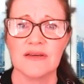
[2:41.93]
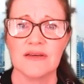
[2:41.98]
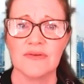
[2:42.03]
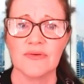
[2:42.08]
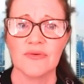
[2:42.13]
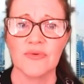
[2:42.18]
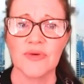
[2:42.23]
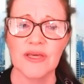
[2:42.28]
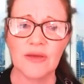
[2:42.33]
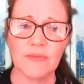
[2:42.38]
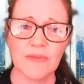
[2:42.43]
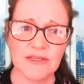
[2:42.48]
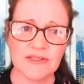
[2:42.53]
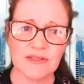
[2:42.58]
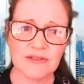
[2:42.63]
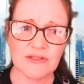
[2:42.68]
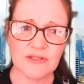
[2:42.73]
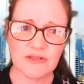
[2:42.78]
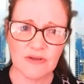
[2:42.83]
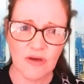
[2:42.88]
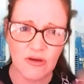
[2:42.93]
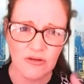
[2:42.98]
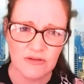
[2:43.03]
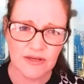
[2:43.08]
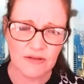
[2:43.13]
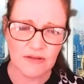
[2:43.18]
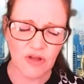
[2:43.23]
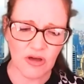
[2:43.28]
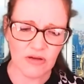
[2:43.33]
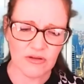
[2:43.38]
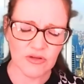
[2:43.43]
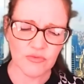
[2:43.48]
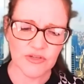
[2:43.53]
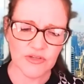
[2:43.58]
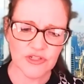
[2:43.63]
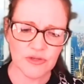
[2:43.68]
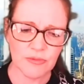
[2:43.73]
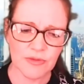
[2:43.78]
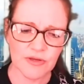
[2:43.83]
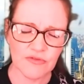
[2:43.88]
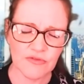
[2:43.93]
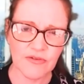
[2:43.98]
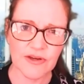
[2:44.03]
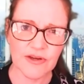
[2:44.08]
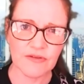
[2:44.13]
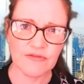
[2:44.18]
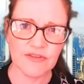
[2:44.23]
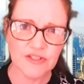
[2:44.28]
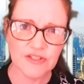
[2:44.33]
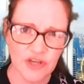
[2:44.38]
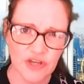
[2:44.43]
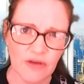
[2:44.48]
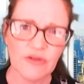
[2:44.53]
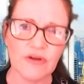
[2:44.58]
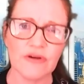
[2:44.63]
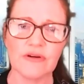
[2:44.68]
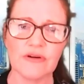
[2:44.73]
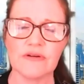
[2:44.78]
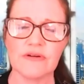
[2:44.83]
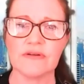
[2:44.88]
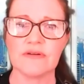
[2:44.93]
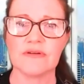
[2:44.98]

We get messages all day long that we should be afraid of each other.